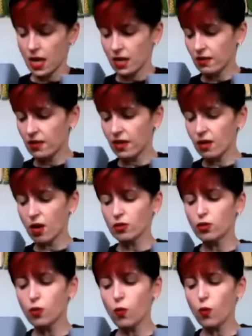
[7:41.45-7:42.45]
And there
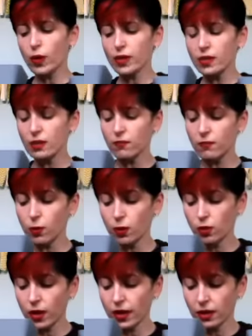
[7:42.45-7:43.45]
are
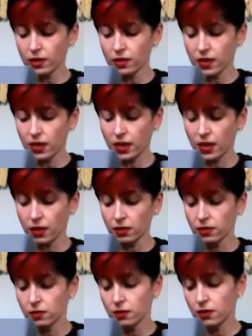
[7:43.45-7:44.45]
24 crayons in here,